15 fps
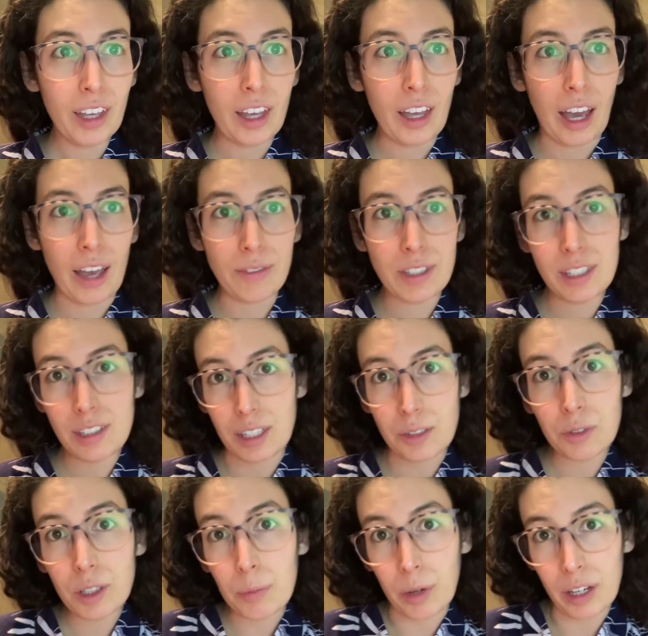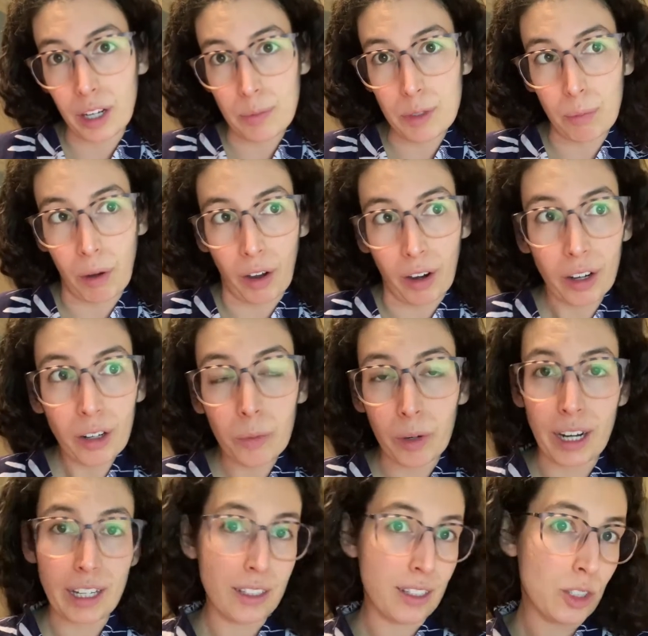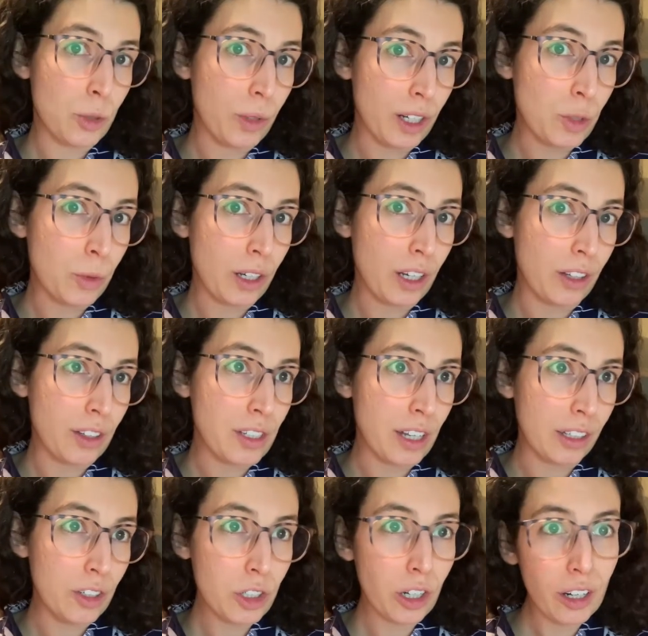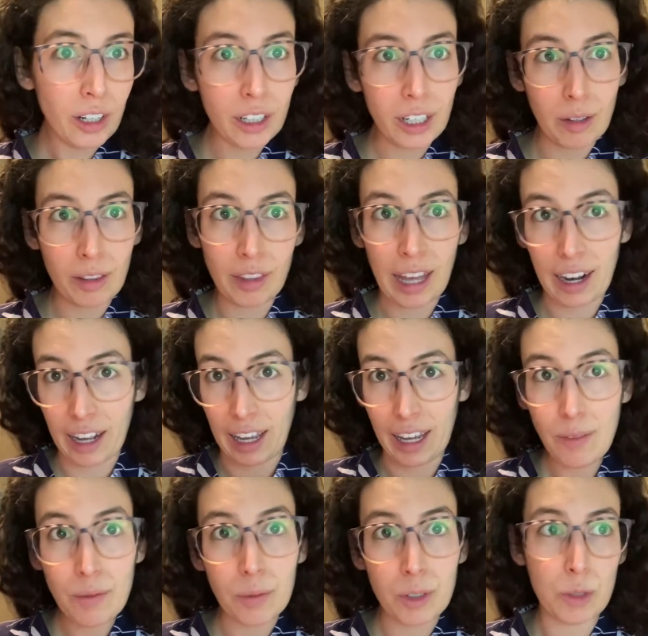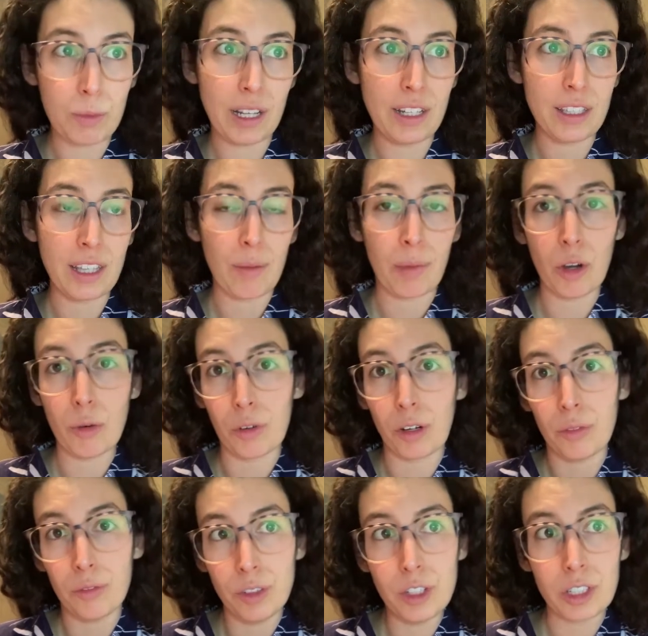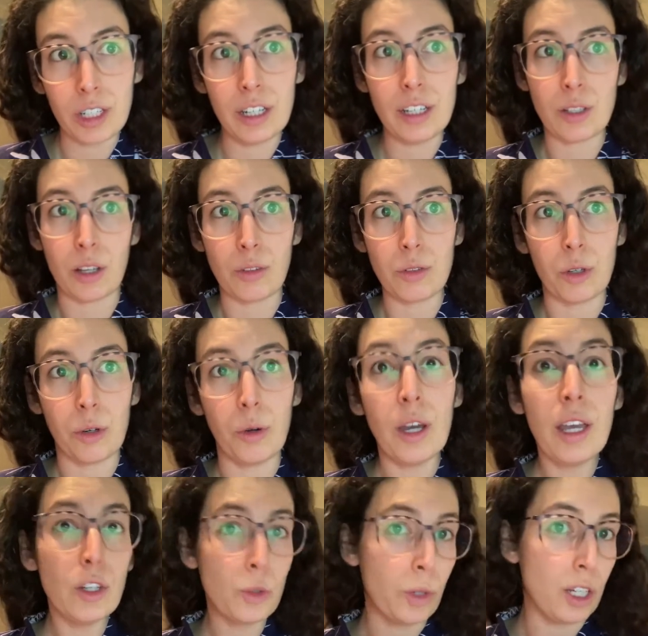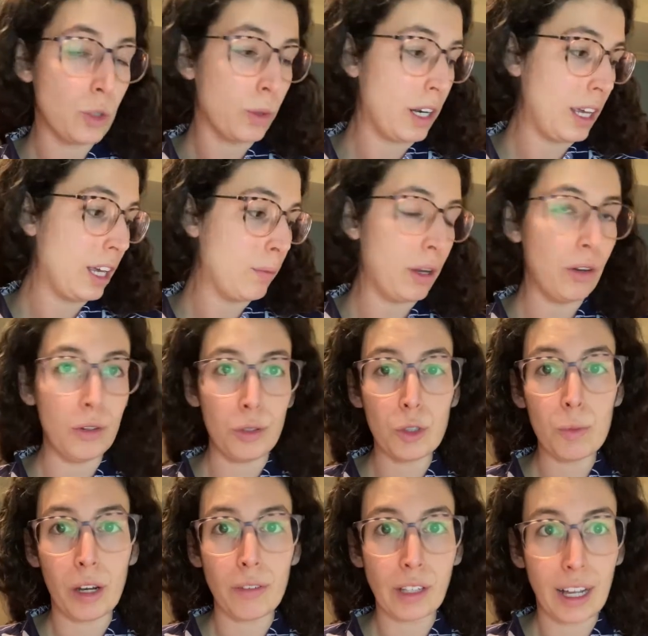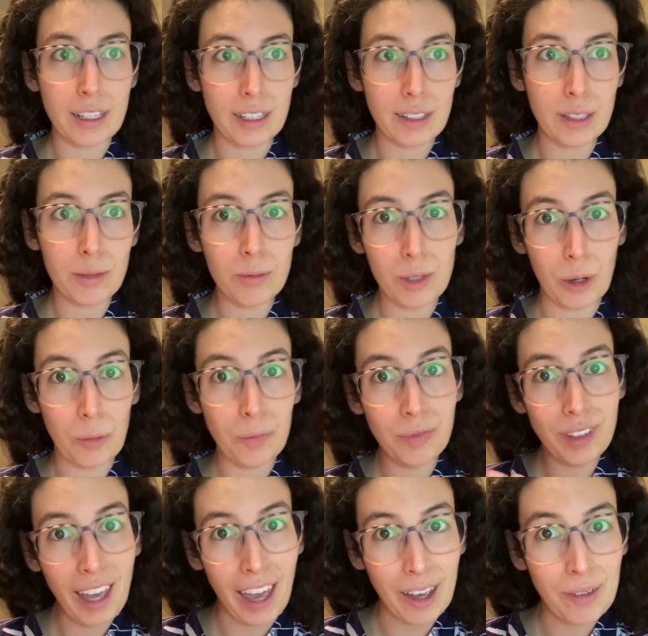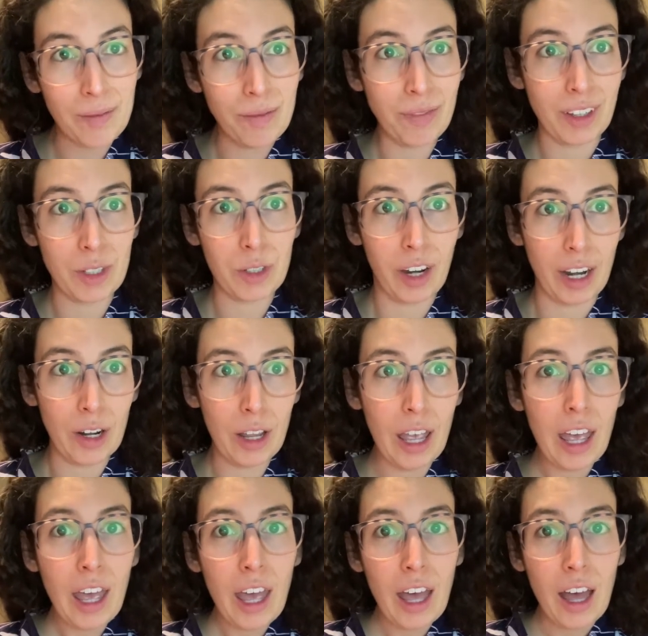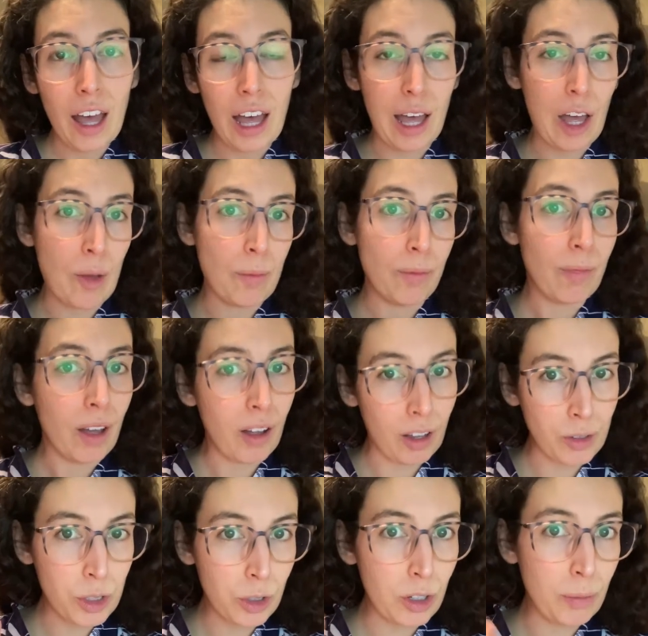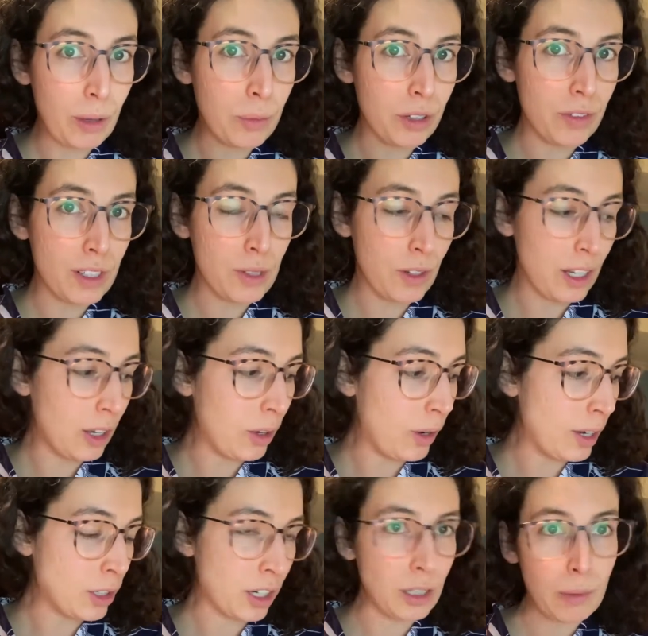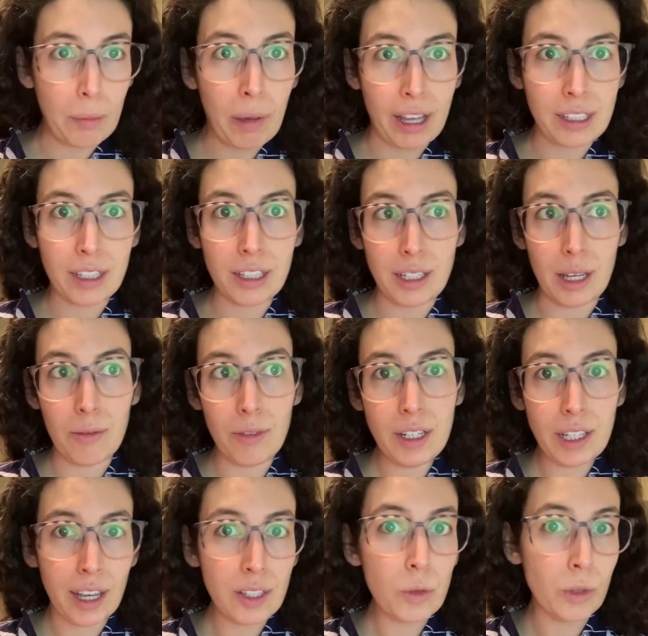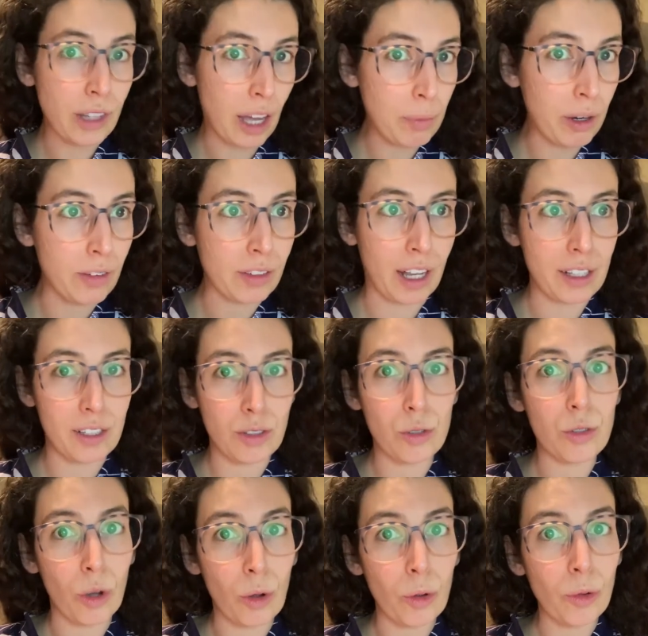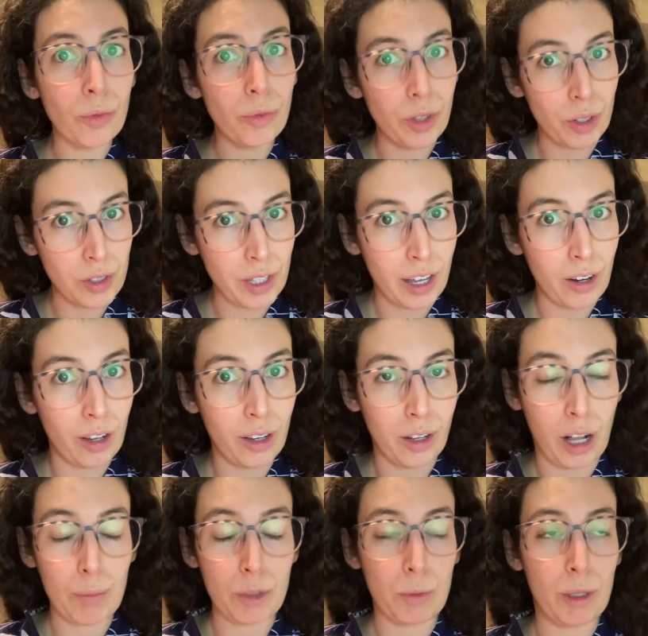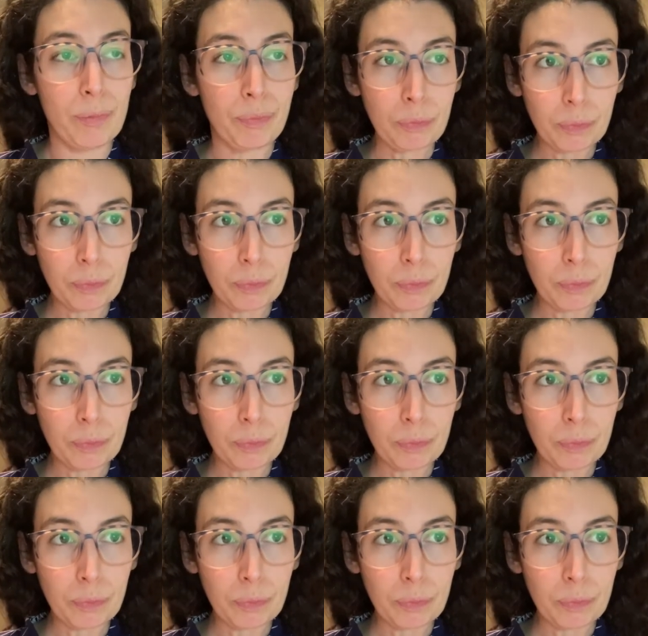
I've successfully brought it up to par, where I can see 20/20 on the Snellen chart in that eye, which means that my overall vision is also 20/20 in my reduced pair of glasses. So, yay, that's great. Also, in my previous video, I talked about passing the DMV test with that pair of glasses, so there's that accomplishment.